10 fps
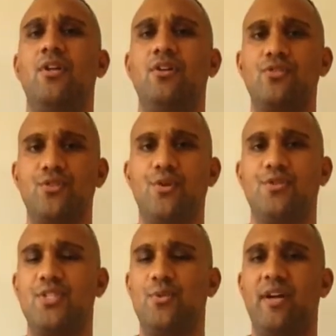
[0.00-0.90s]
Just
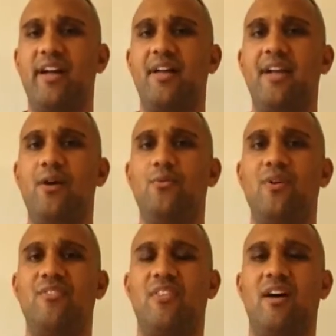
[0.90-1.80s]
notice where you are now, and
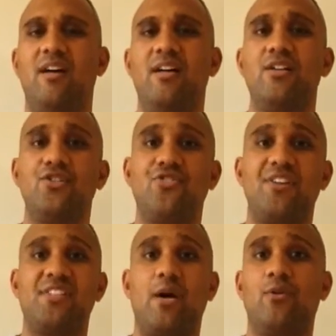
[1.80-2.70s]
whether that stress
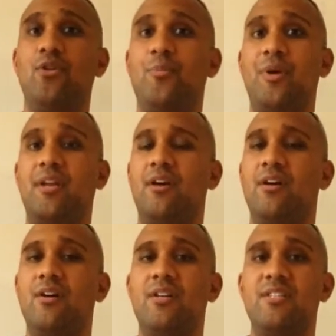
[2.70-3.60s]
that could have been a
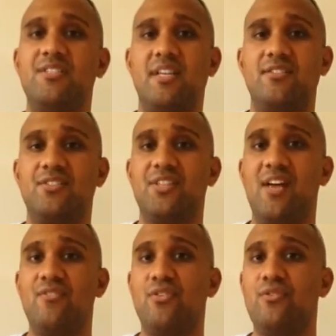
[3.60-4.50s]
6 or
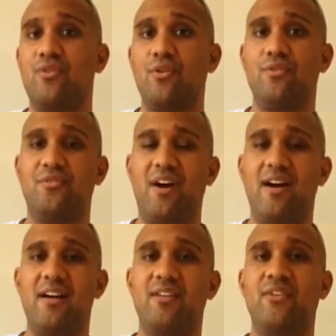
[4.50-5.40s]
7, 4 or
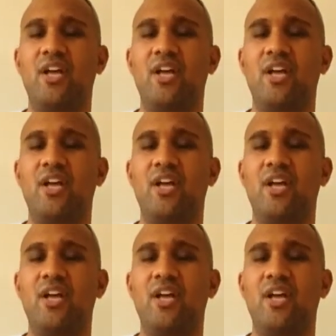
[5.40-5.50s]
5